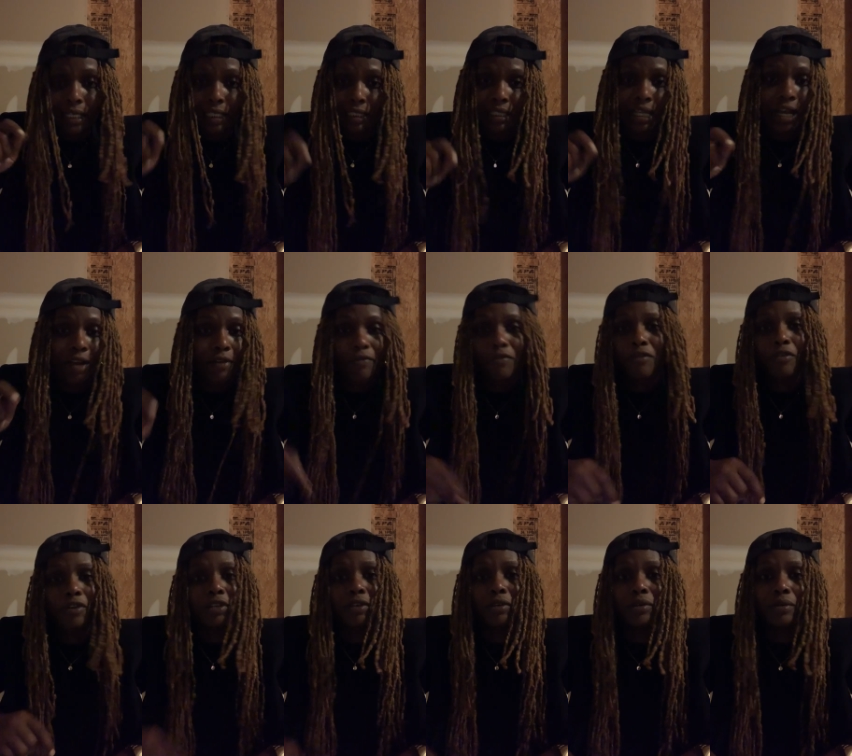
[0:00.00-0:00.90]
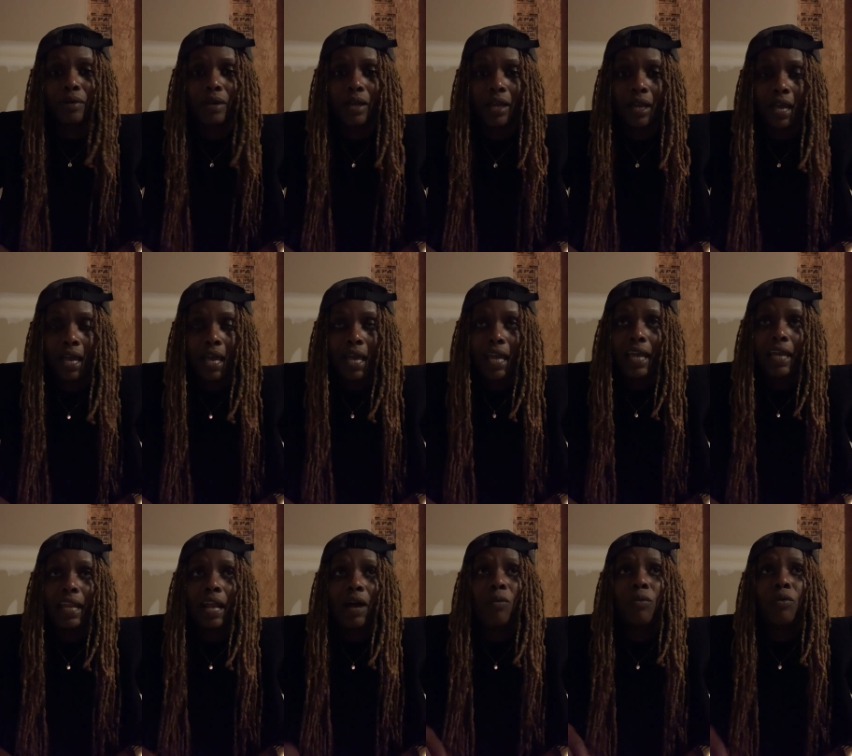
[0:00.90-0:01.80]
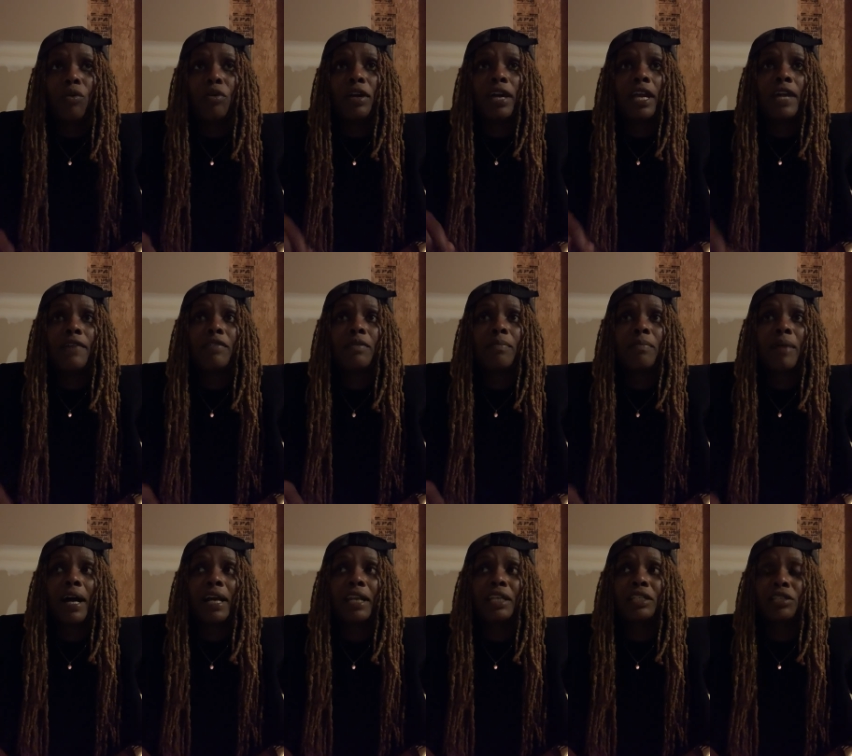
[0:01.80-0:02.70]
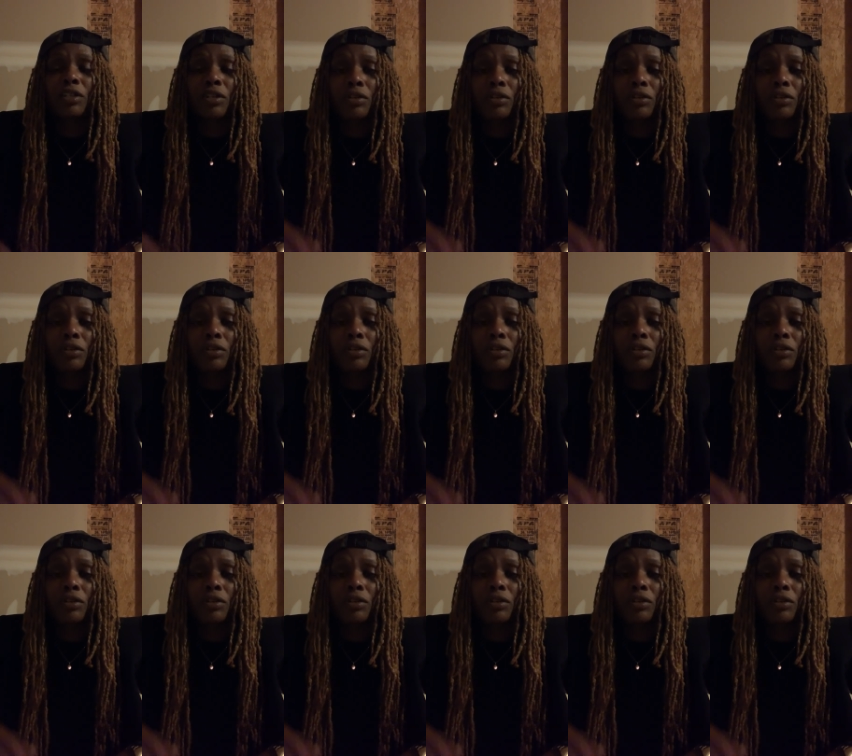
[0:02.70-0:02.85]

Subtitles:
is not for you. And I want everybody to